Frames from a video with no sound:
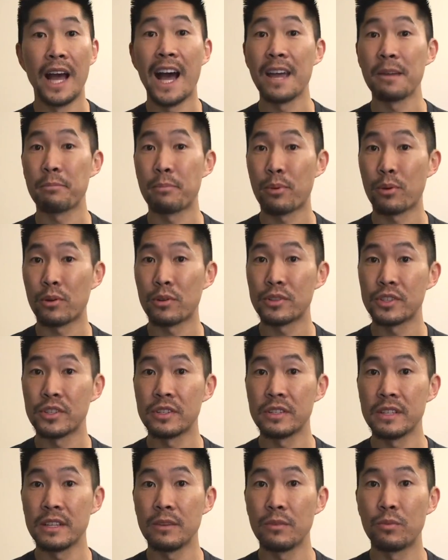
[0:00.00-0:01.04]
I
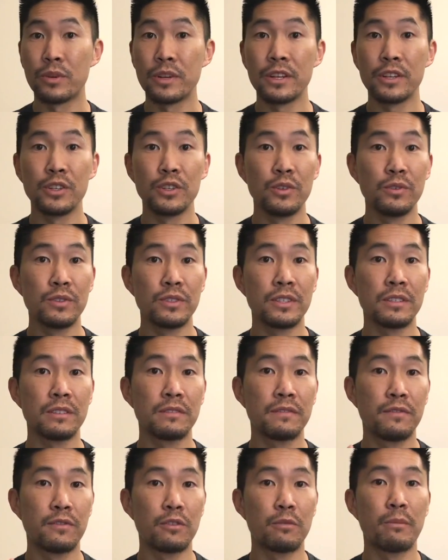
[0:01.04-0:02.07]
personally wouldn't use this
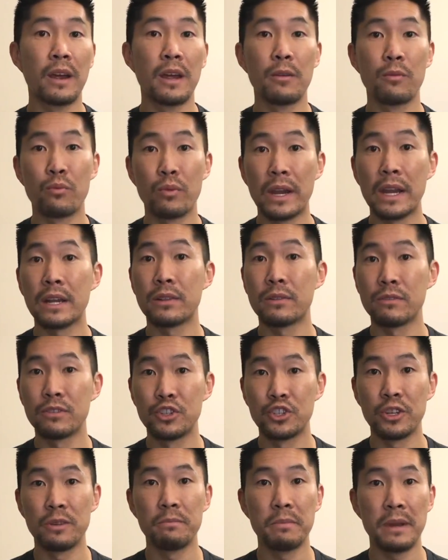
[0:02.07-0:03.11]
for my regular
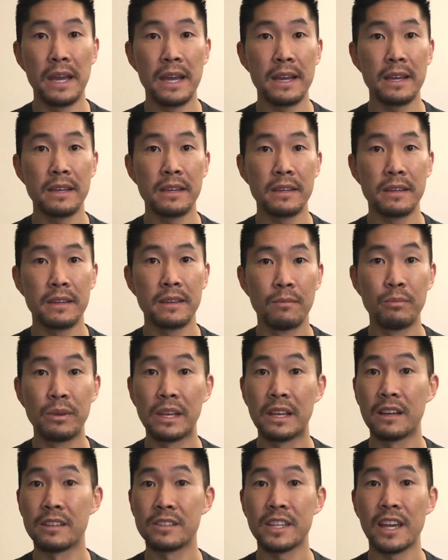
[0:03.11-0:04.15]
gym bag
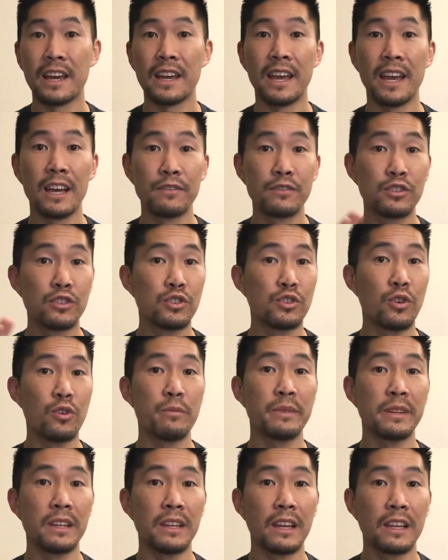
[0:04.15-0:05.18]
because I have so
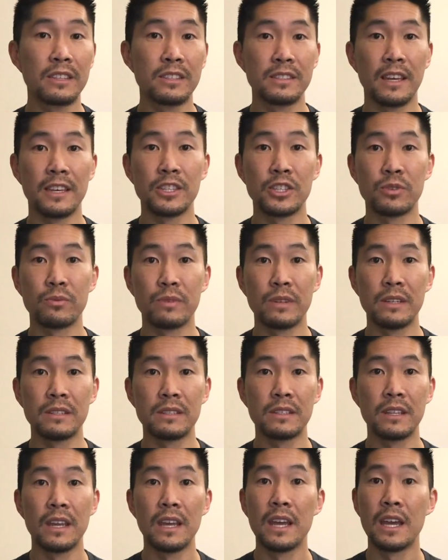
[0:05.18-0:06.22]
many
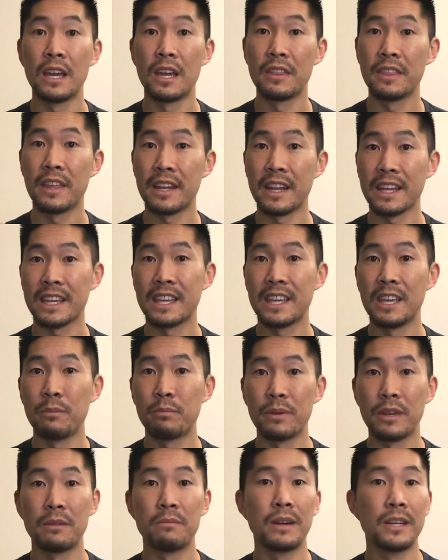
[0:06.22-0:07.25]
accessories that I
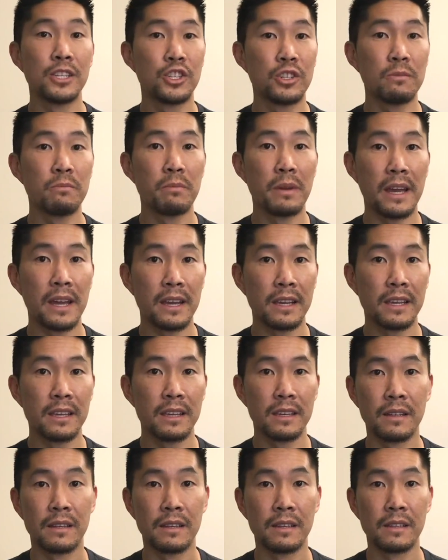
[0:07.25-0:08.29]
keep in my gym bag,
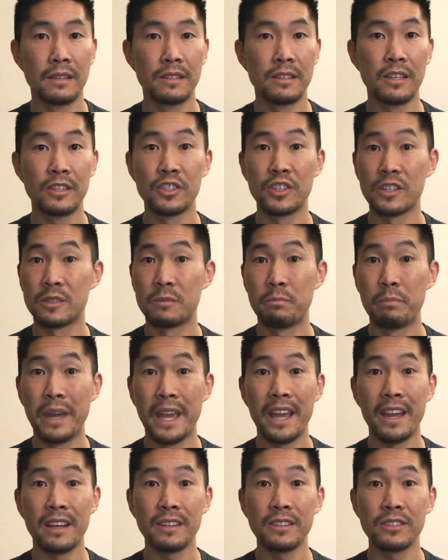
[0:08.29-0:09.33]
such as
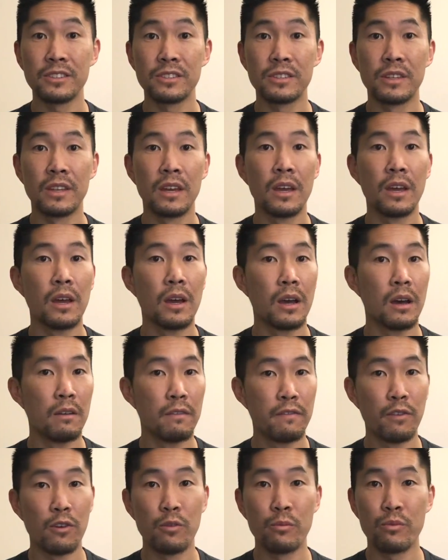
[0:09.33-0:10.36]
bands, a
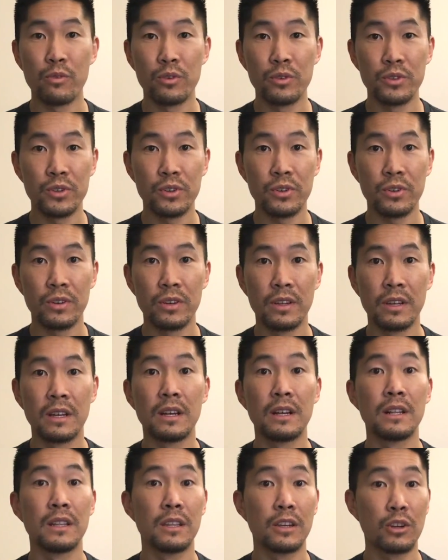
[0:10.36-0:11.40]
foam roller,
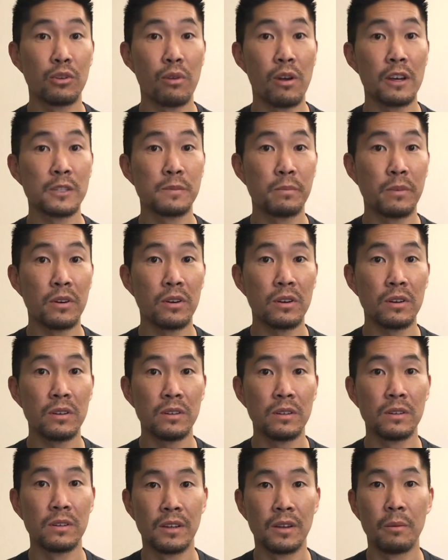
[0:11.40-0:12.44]
lacrosse ball,
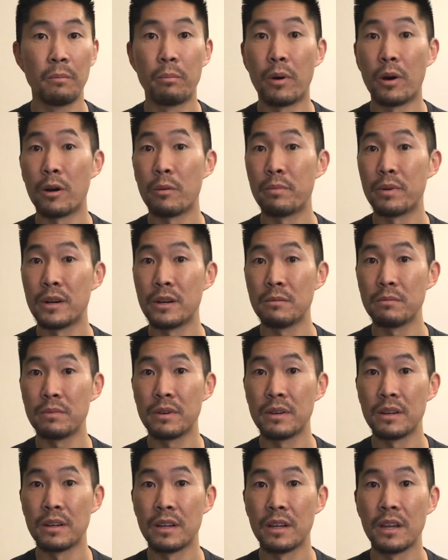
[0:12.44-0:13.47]
ball
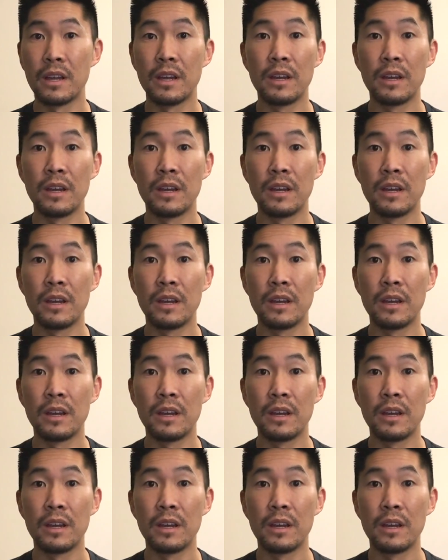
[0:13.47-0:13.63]
pump,